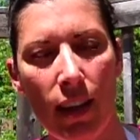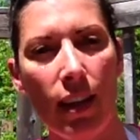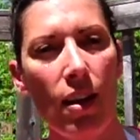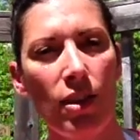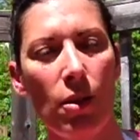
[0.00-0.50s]

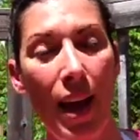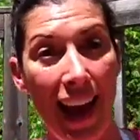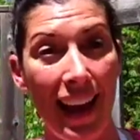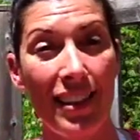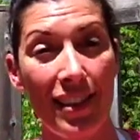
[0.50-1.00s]
and also
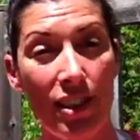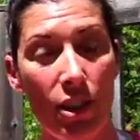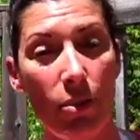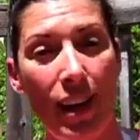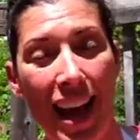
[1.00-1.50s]
as the
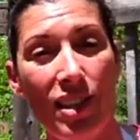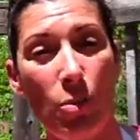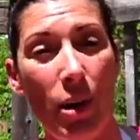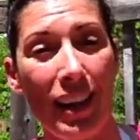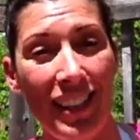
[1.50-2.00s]
student, as the
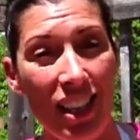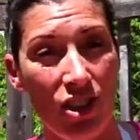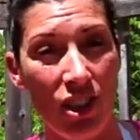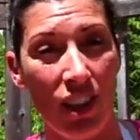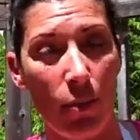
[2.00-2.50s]

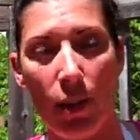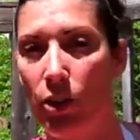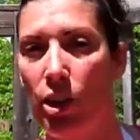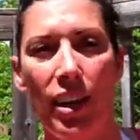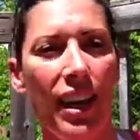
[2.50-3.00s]
practitioner, whether
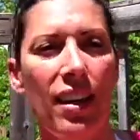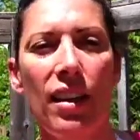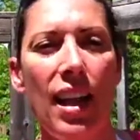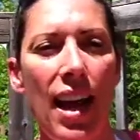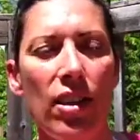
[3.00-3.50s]
you're in a
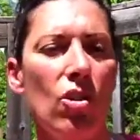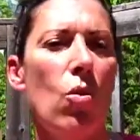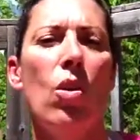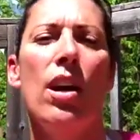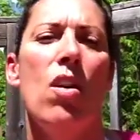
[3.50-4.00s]
class
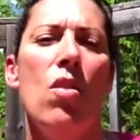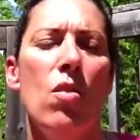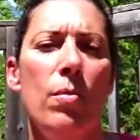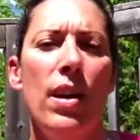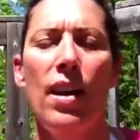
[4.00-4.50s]
or at
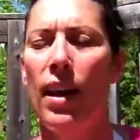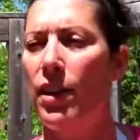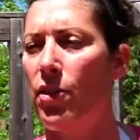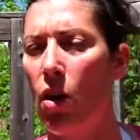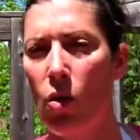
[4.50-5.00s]
home, in
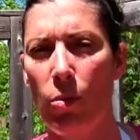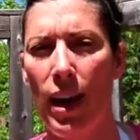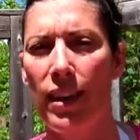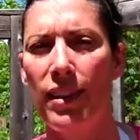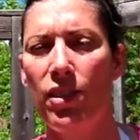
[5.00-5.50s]
your own
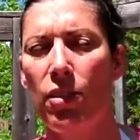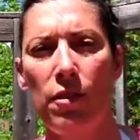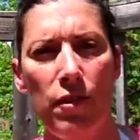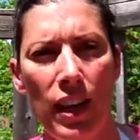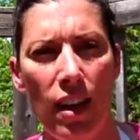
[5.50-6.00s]
practice or
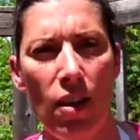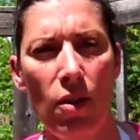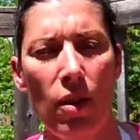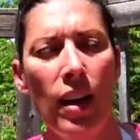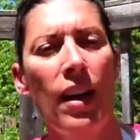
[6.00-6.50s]

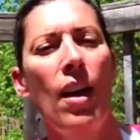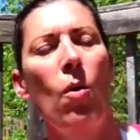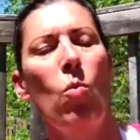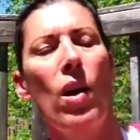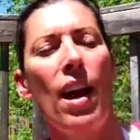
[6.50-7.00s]
video,
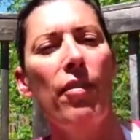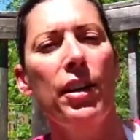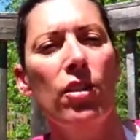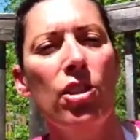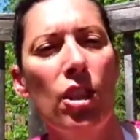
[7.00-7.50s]
whatever
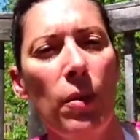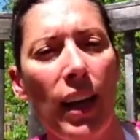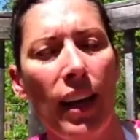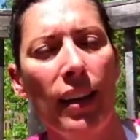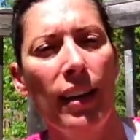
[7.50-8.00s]
you're
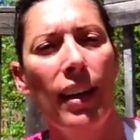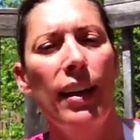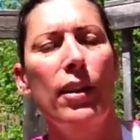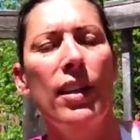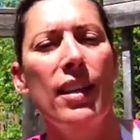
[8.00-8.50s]
doing,
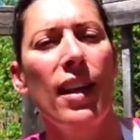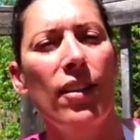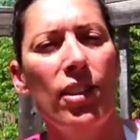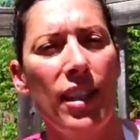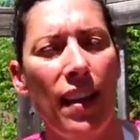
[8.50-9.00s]
you need to
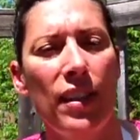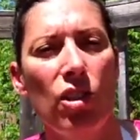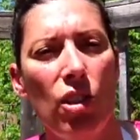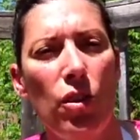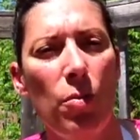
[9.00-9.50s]
understand these
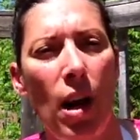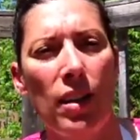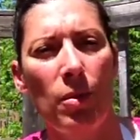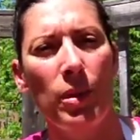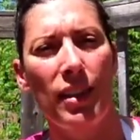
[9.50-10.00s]
two
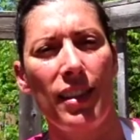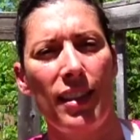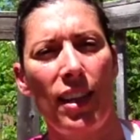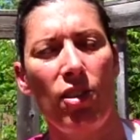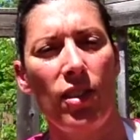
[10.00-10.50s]
possible
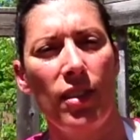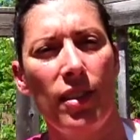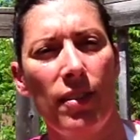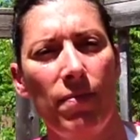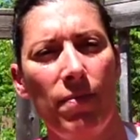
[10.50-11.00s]

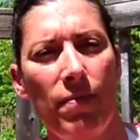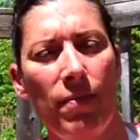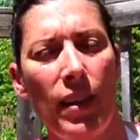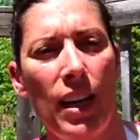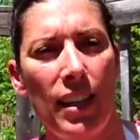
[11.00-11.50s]
sensations:
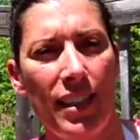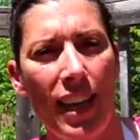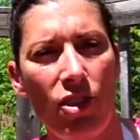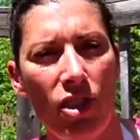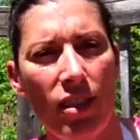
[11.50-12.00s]

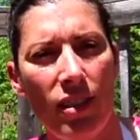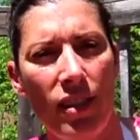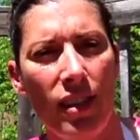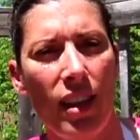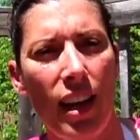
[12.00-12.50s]
tension
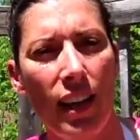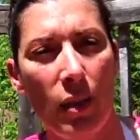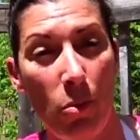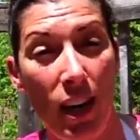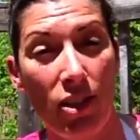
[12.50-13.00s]
and
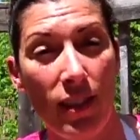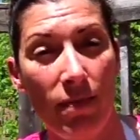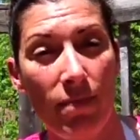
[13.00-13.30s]
compression.